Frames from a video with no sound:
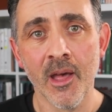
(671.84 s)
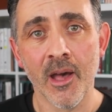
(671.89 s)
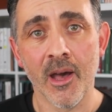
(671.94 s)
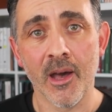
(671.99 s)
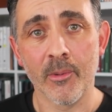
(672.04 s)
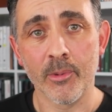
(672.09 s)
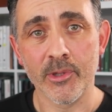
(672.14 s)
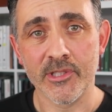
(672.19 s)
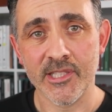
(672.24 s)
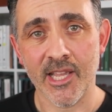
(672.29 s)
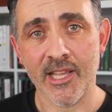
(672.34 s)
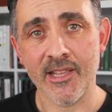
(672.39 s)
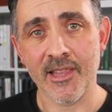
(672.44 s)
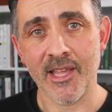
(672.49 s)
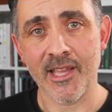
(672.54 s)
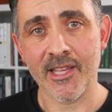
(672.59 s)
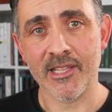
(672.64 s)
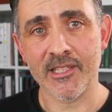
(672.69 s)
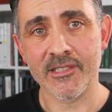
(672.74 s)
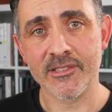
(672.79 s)
would take
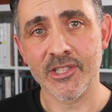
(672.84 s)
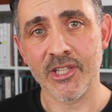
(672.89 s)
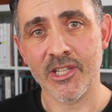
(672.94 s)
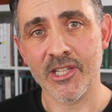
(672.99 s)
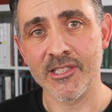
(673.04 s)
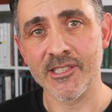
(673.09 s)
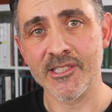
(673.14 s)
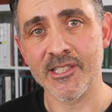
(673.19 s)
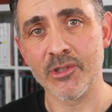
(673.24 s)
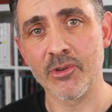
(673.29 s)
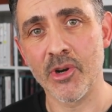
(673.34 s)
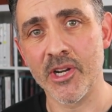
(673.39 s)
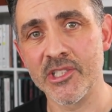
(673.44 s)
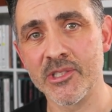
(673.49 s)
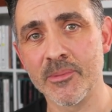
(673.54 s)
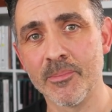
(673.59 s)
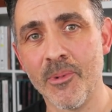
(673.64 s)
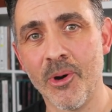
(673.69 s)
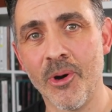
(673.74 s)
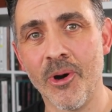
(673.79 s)
that into
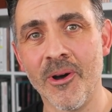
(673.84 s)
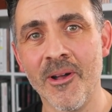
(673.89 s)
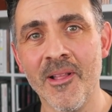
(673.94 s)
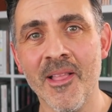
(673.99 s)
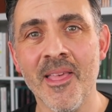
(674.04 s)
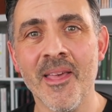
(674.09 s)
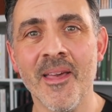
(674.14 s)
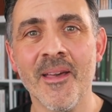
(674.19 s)
consideration more.